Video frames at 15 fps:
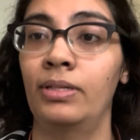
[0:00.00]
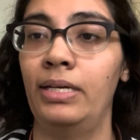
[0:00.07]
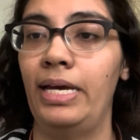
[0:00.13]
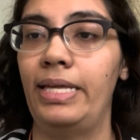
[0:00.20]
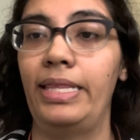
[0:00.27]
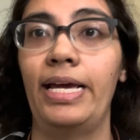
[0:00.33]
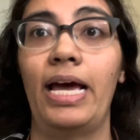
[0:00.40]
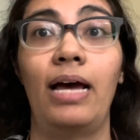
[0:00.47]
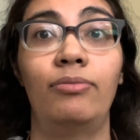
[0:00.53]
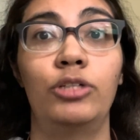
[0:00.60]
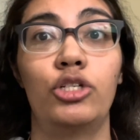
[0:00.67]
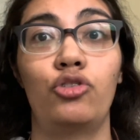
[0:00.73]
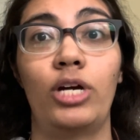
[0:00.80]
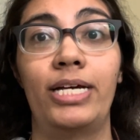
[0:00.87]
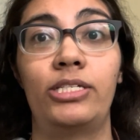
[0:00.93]
And they have to
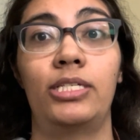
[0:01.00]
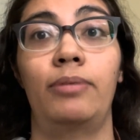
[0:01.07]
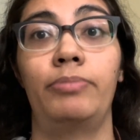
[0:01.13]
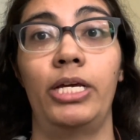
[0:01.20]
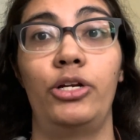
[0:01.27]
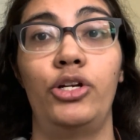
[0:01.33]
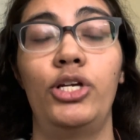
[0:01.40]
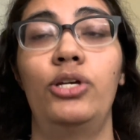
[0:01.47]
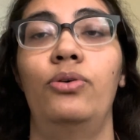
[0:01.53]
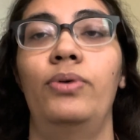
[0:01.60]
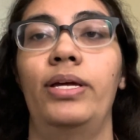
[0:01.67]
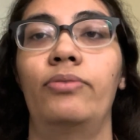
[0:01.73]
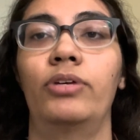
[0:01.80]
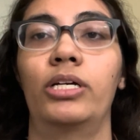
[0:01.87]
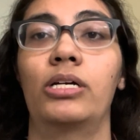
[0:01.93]
try something new
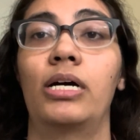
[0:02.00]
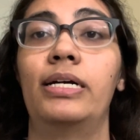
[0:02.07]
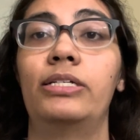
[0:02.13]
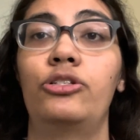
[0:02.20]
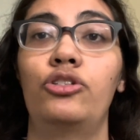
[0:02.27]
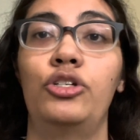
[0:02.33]
in regards